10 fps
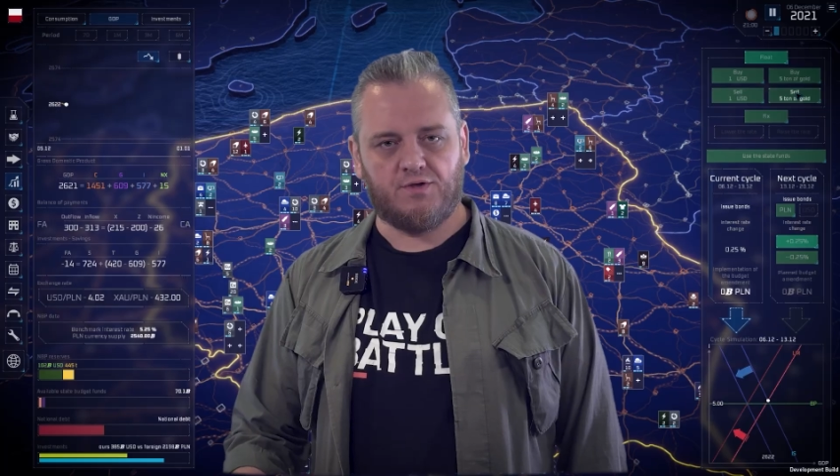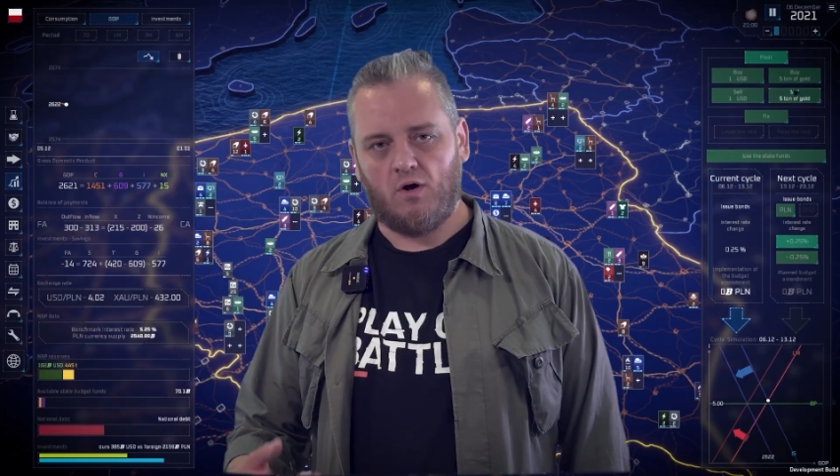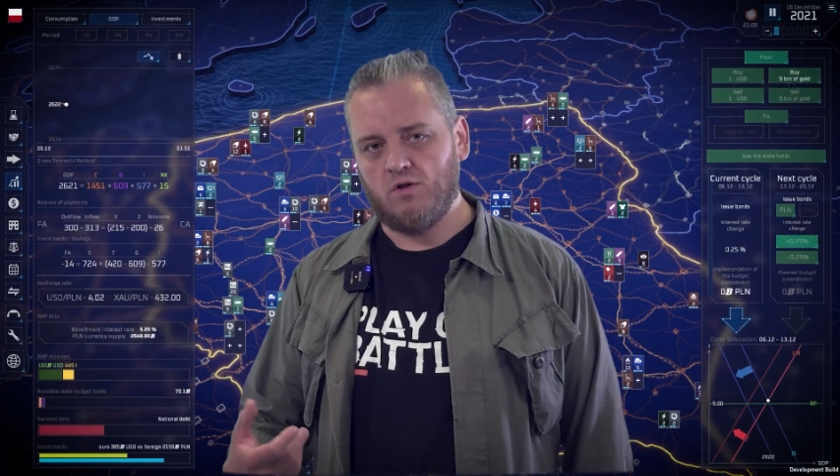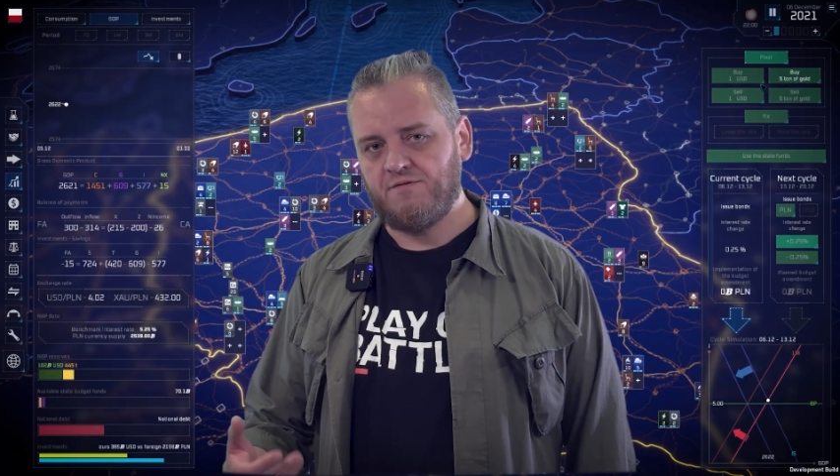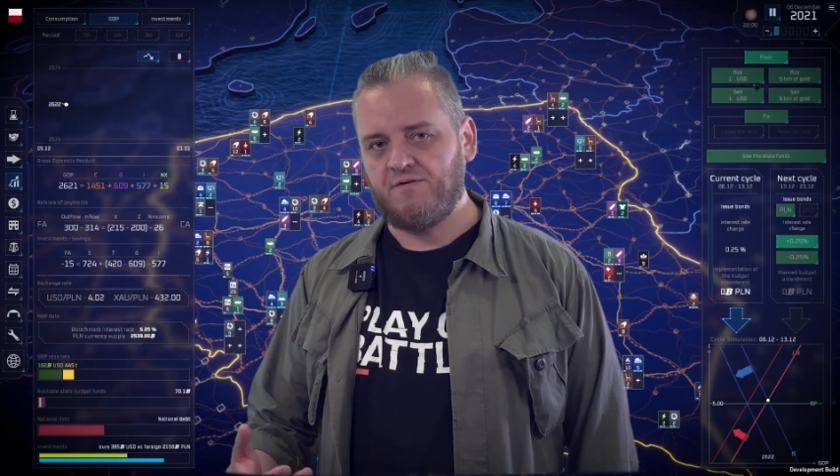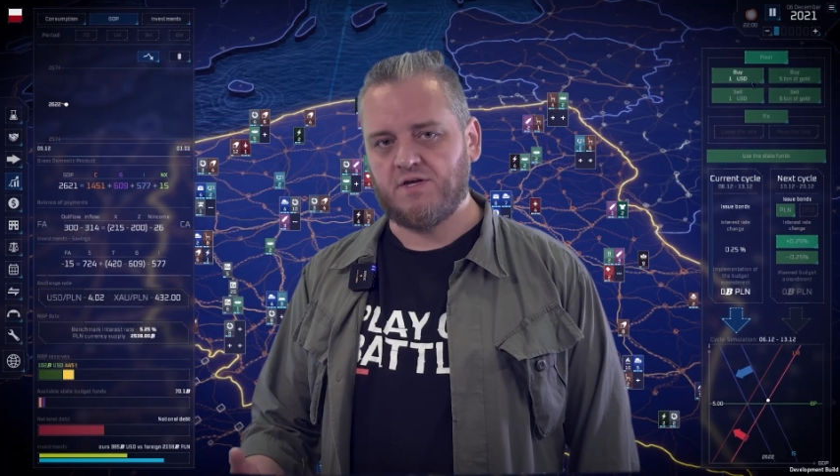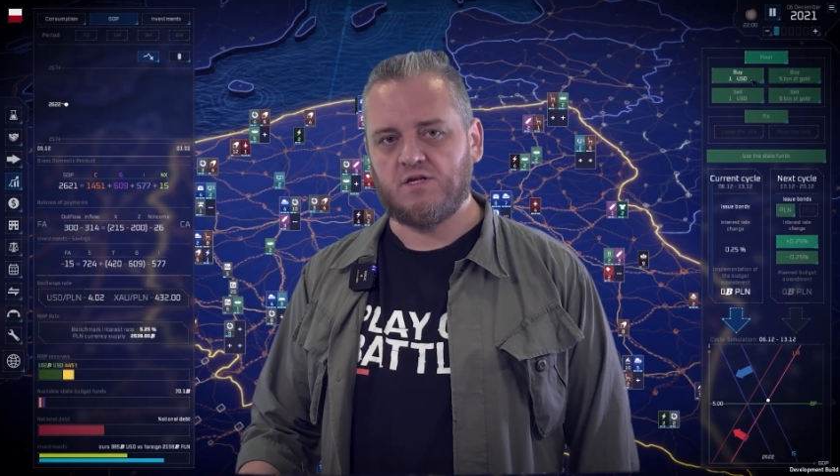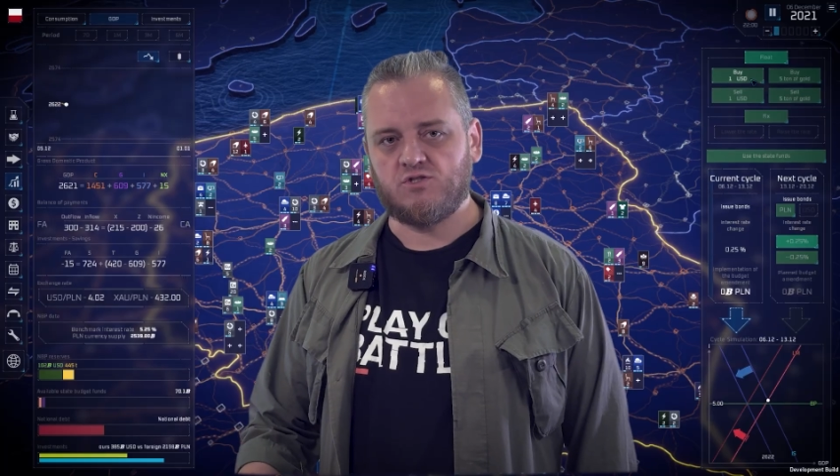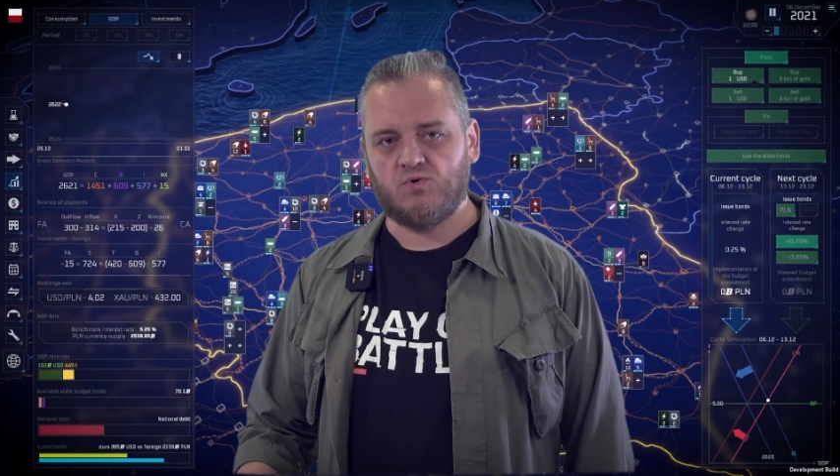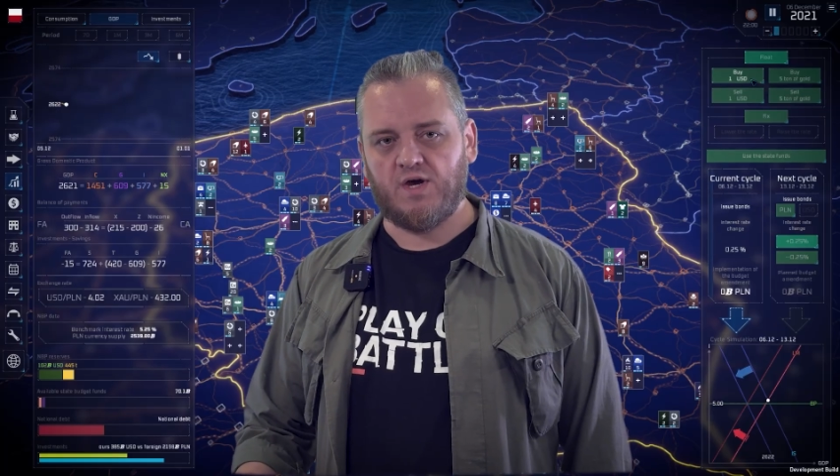The only
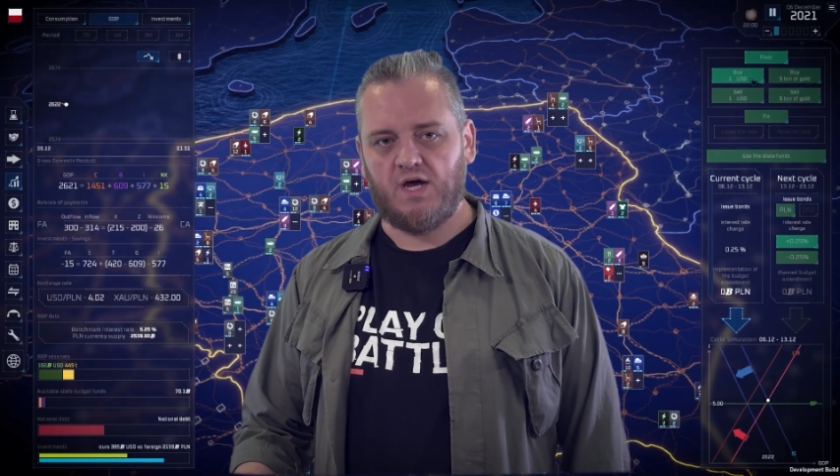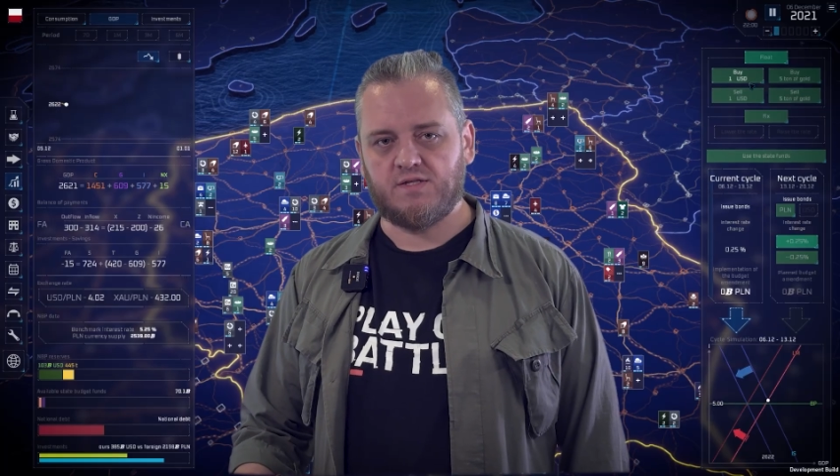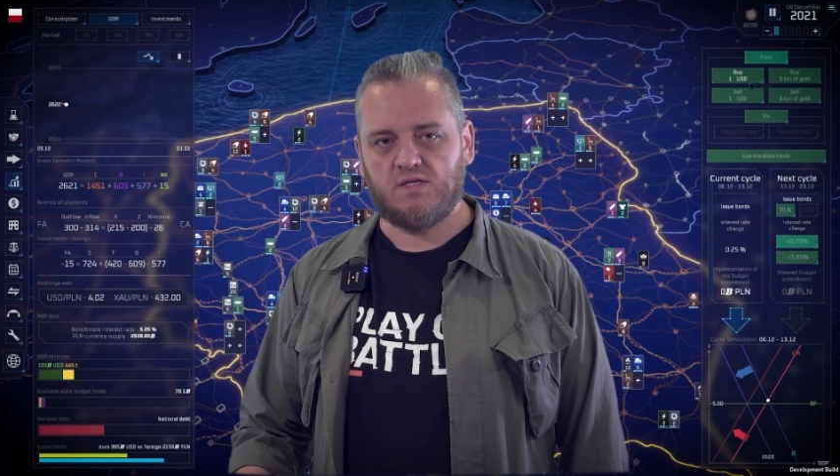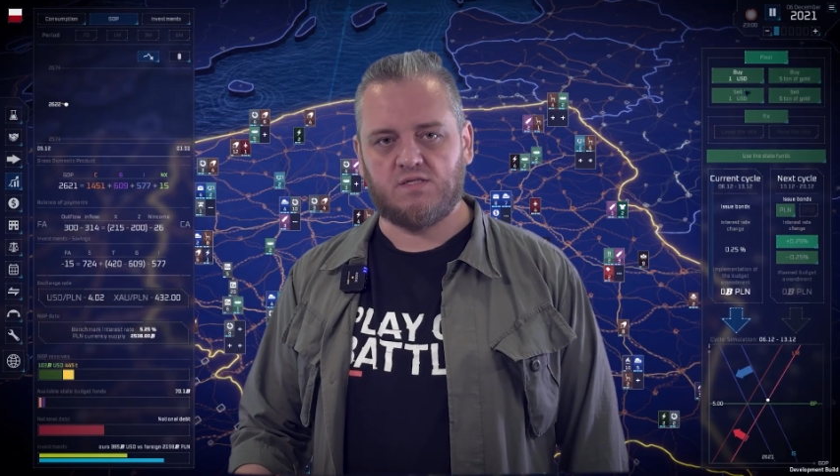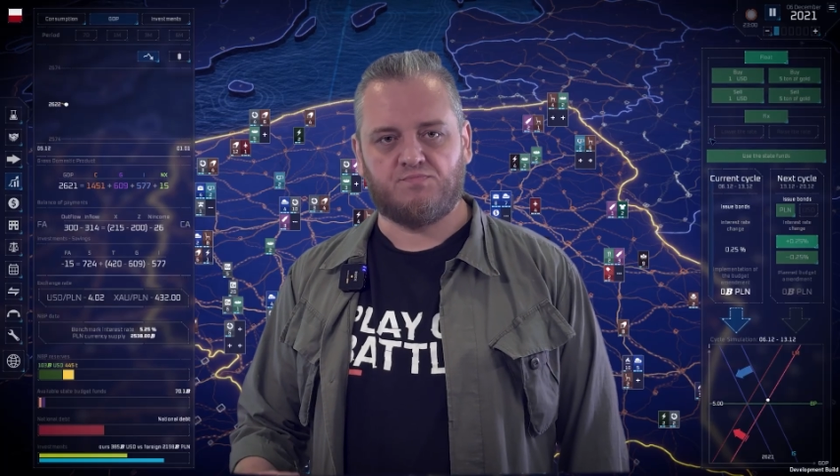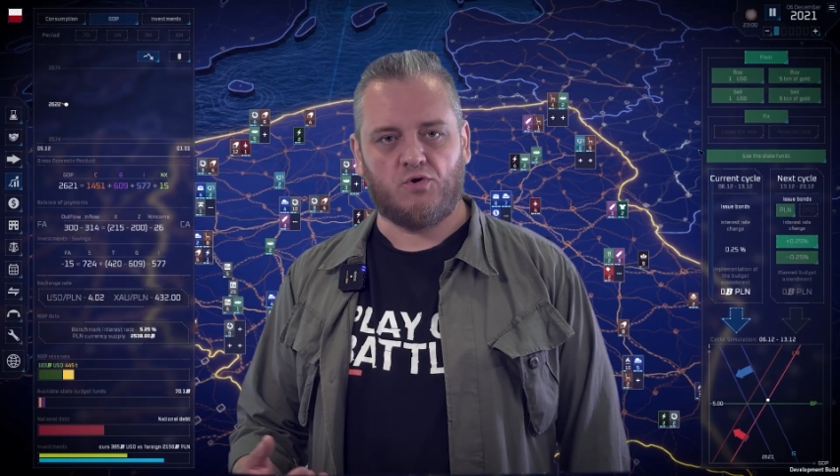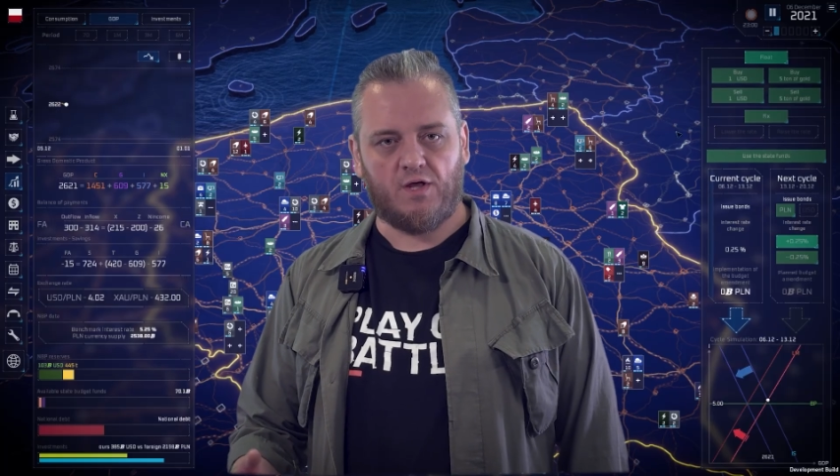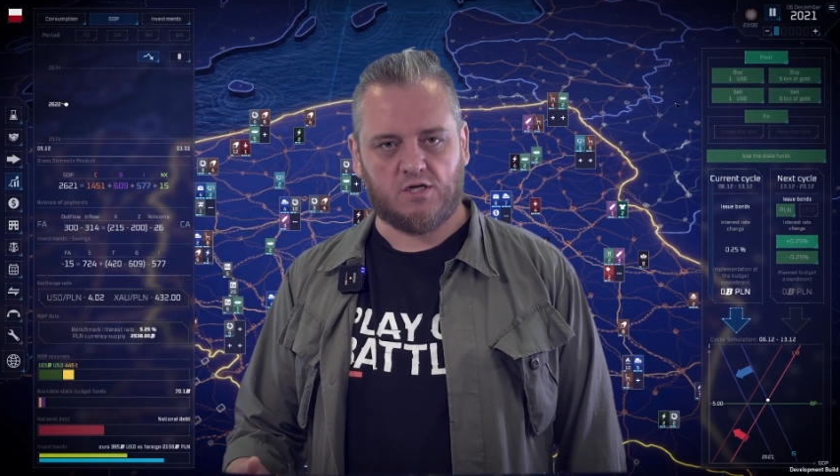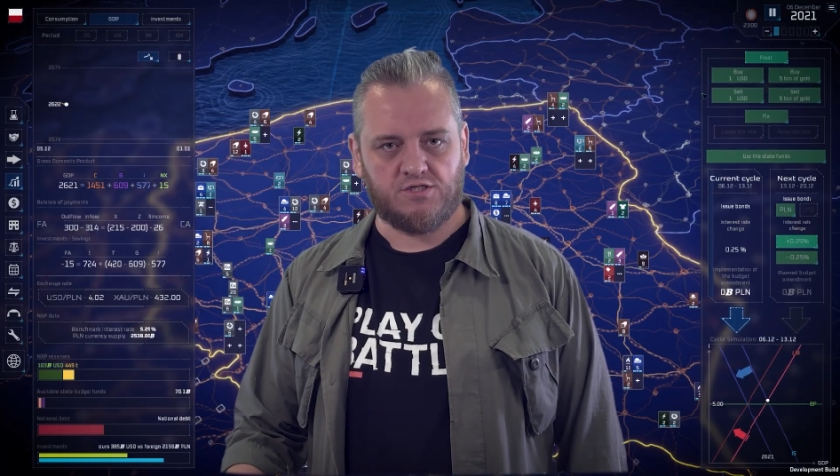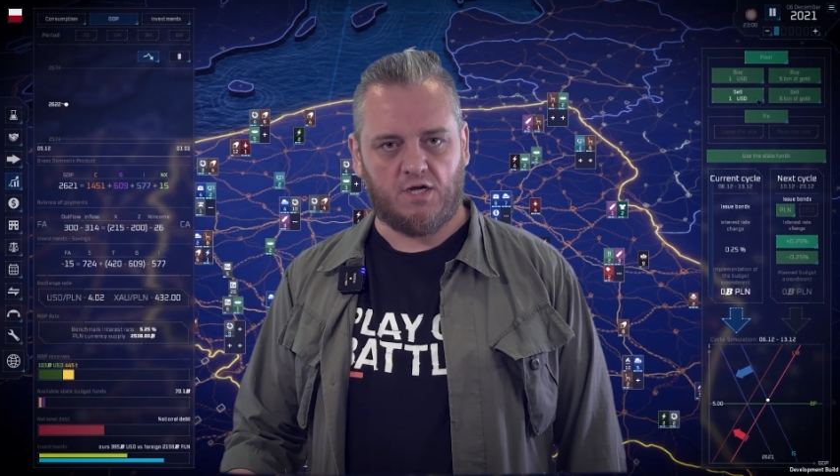thing that you get is
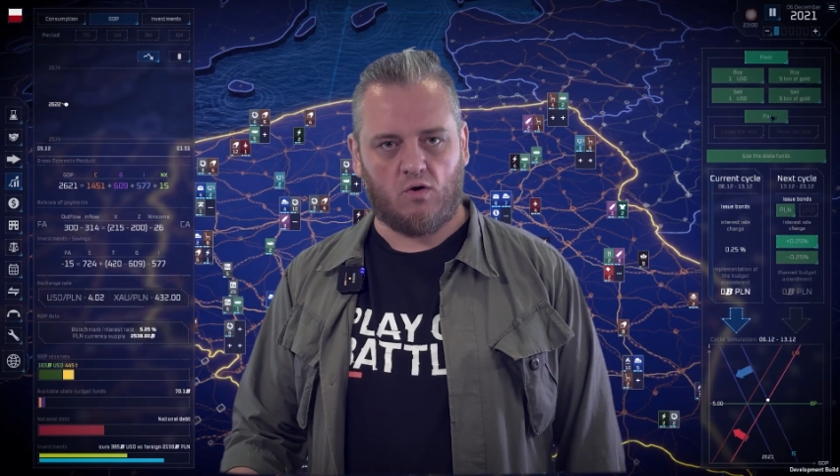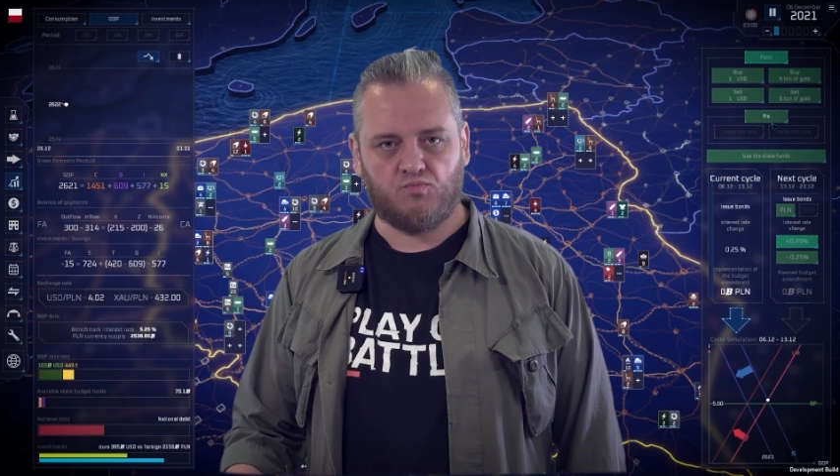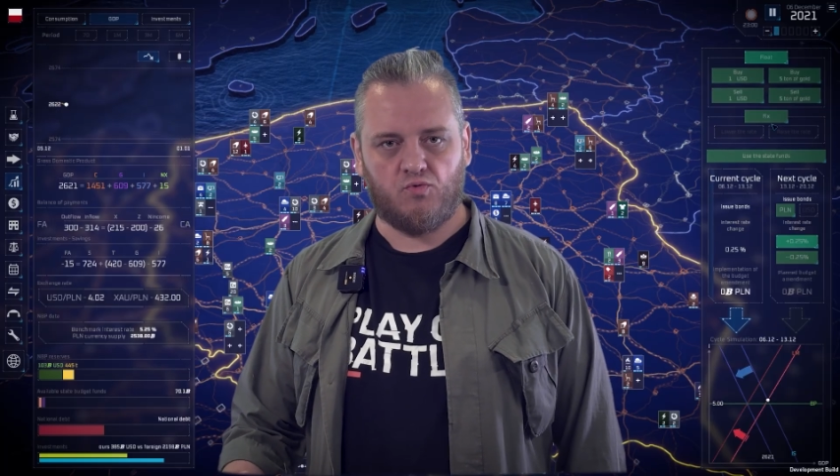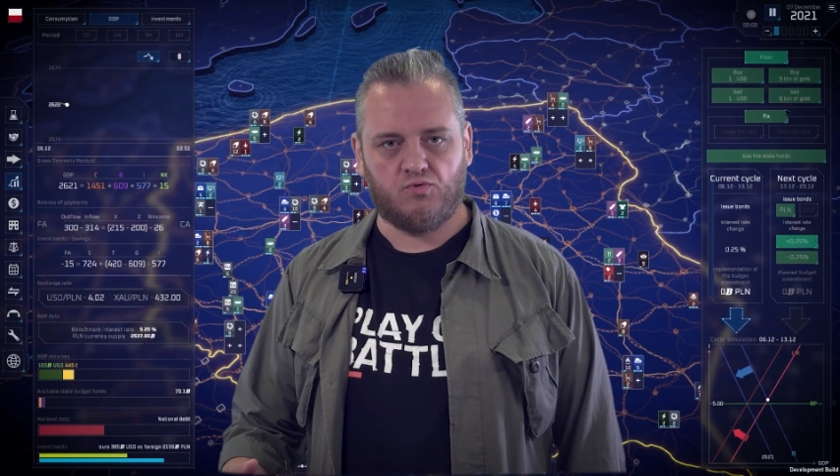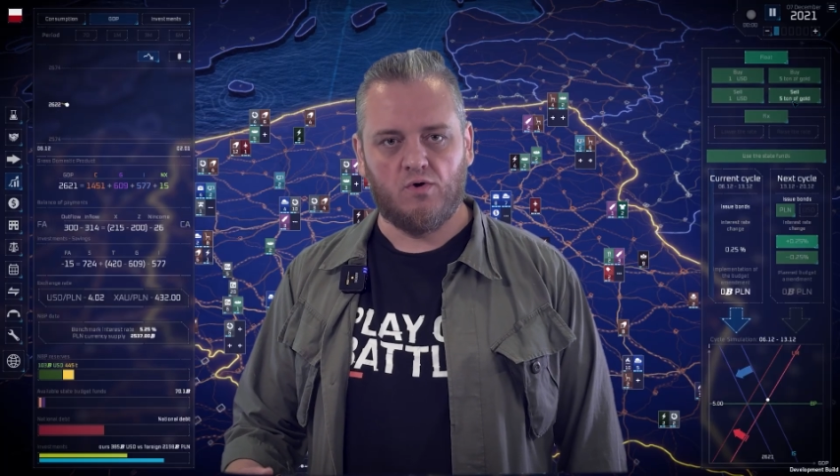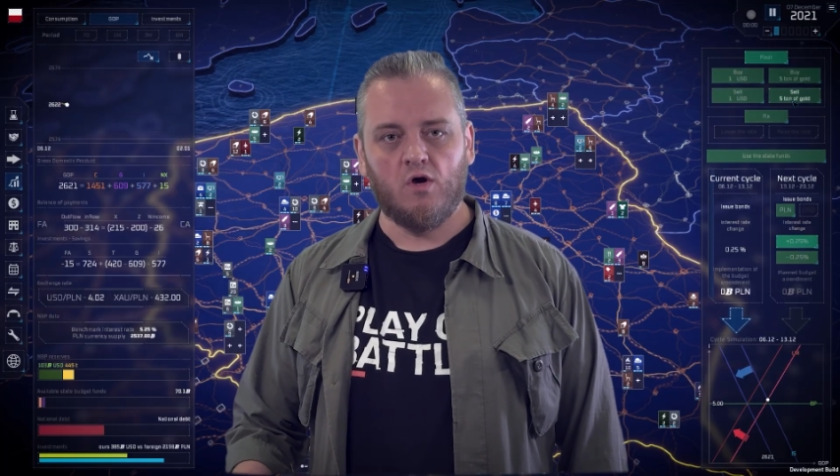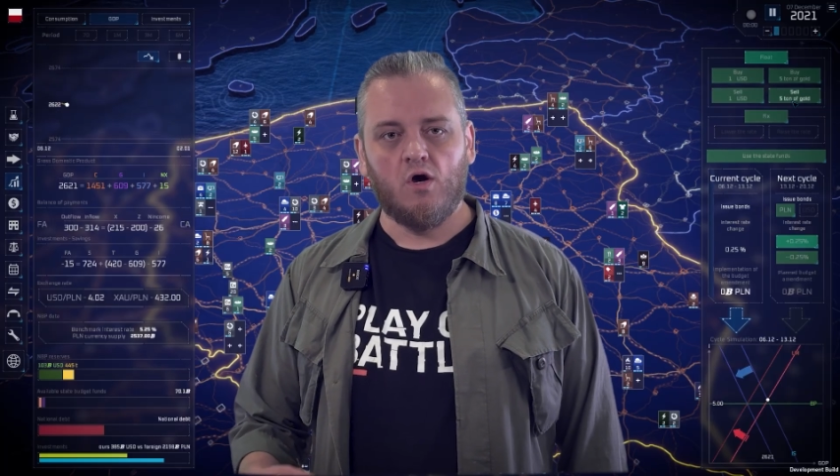production output.